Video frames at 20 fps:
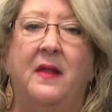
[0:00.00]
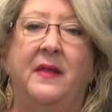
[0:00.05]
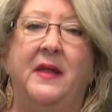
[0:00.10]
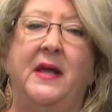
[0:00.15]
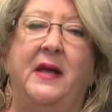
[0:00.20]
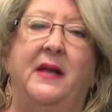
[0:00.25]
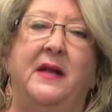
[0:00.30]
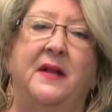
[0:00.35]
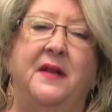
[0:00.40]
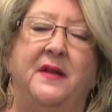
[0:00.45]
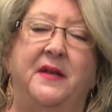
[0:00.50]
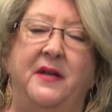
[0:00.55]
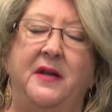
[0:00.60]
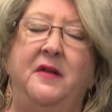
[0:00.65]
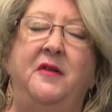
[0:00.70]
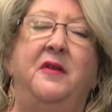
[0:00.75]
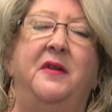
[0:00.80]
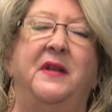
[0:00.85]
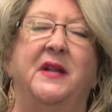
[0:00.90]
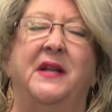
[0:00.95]
they
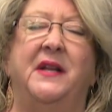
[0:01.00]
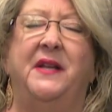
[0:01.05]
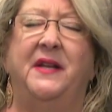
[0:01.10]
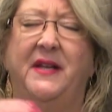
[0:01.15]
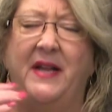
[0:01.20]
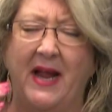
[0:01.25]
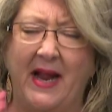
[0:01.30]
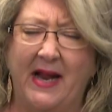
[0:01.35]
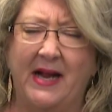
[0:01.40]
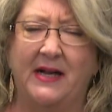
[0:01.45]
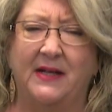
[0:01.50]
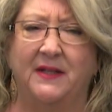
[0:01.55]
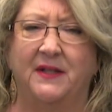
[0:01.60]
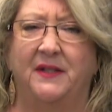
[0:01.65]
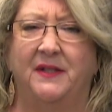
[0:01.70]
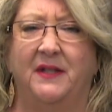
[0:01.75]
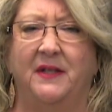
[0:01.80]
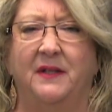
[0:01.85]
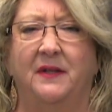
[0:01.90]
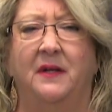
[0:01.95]
continue to
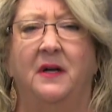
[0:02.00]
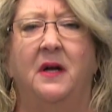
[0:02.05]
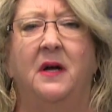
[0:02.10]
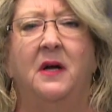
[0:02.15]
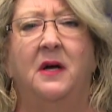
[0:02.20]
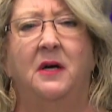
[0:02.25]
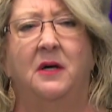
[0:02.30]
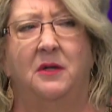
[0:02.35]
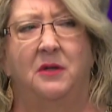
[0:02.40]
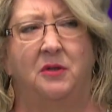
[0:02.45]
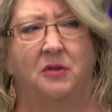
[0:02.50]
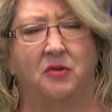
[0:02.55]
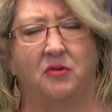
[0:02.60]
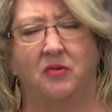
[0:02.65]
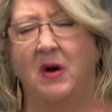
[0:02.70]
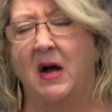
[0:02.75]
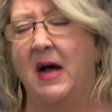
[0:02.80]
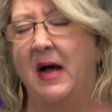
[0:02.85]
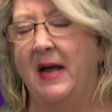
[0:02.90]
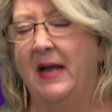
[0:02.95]
dance and
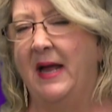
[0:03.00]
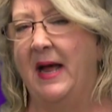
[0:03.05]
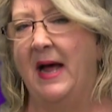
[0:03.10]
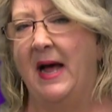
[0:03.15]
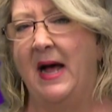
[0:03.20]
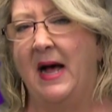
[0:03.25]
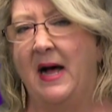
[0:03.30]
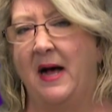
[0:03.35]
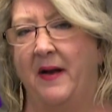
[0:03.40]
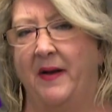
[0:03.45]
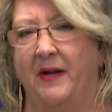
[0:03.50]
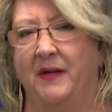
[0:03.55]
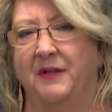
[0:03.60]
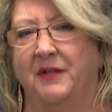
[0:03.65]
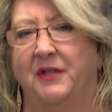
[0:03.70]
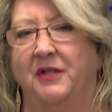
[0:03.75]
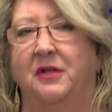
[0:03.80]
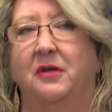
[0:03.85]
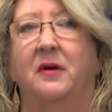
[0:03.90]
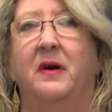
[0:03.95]
cry out
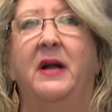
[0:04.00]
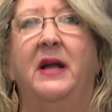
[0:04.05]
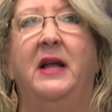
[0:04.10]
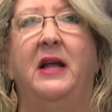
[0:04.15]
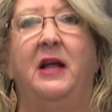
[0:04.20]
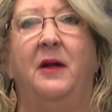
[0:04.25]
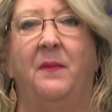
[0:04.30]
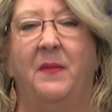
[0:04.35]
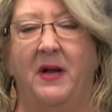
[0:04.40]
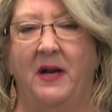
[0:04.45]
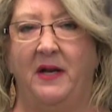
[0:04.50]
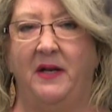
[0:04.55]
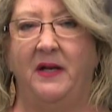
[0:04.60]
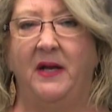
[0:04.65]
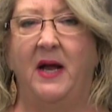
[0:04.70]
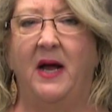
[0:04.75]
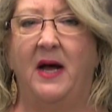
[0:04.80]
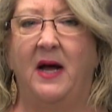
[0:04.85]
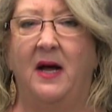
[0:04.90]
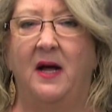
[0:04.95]
and scream and
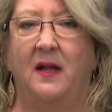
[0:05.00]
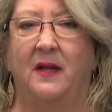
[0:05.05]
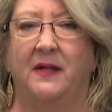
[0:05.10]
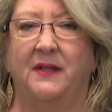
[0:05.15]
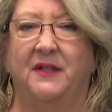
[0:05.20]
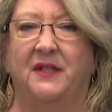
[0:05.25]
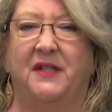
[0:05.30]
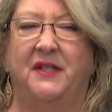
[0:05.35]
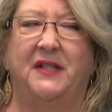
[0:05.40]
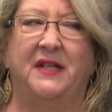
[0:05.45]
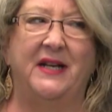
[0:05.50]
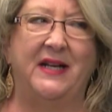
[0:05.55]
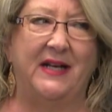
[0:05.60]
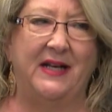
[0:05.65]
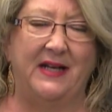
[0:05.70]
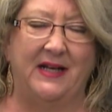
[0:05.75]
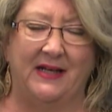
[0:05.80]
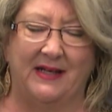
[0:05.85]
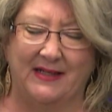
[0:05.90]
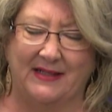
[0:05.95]
yell and
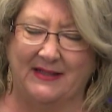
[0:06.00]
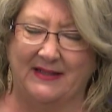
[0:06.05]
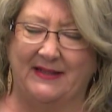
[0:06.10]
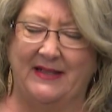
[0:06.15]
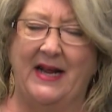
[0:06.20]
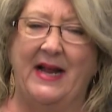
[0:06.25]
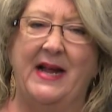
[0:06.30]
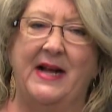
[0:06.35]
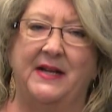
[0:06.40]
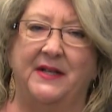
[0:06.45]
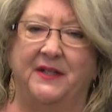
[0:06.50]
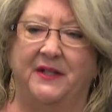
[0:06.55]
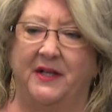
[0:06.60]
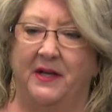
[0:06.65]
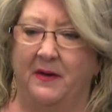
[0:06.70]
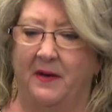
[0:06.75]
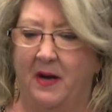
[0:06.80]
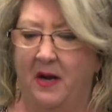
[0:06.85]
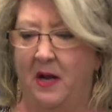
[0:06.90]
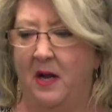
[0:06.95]
sing and dance
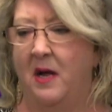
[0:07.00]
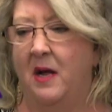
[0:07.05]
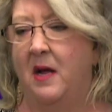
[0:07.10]
and